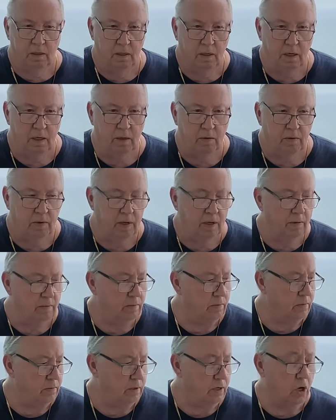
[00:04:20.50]
Anyway.
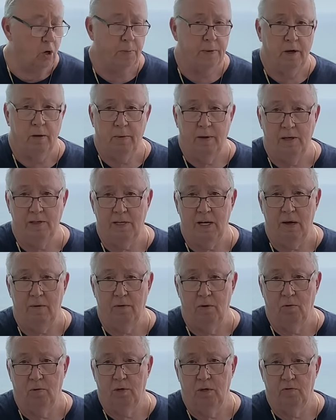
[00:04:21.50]
Hope everybody's
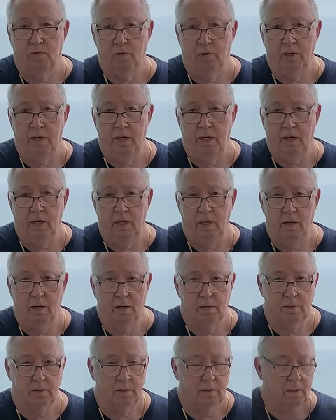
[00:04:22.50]
having a wonderful day.
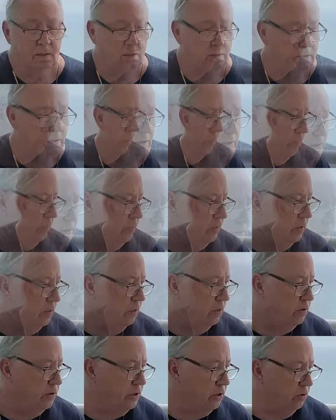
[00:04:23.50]

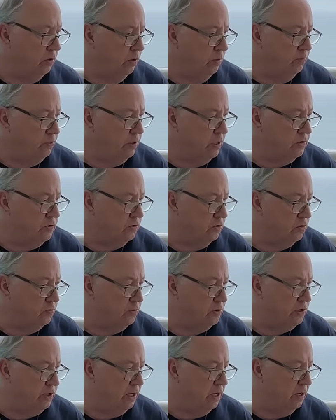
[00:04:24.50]
Toting pistols,
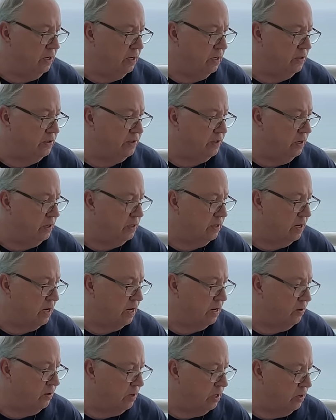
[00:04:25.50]
machine guns, sticks, and
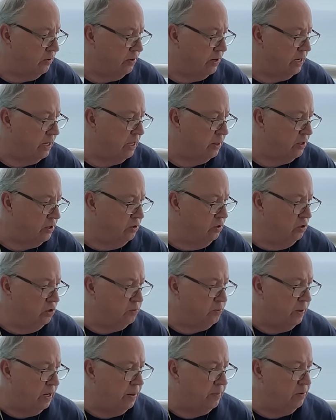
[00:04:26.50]
I already read that. The
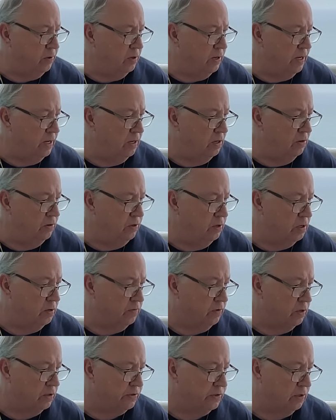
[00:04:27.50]
newspaper El
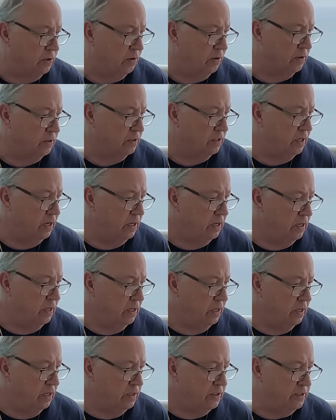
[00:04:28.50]
Universal
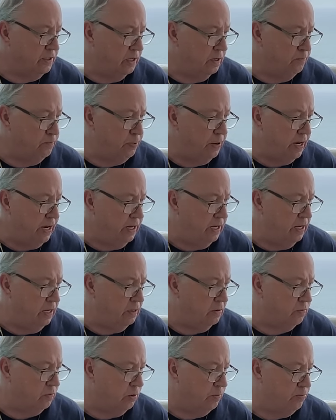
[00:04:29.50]
said
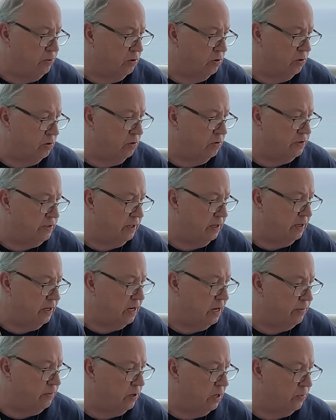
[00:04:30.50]
panicked reporters and
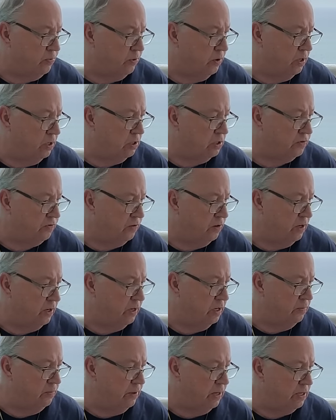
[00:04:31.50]
camera operators
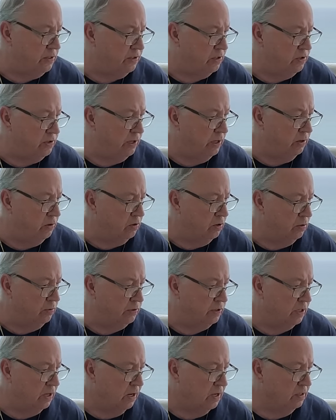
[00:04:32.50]
flooded messaging groups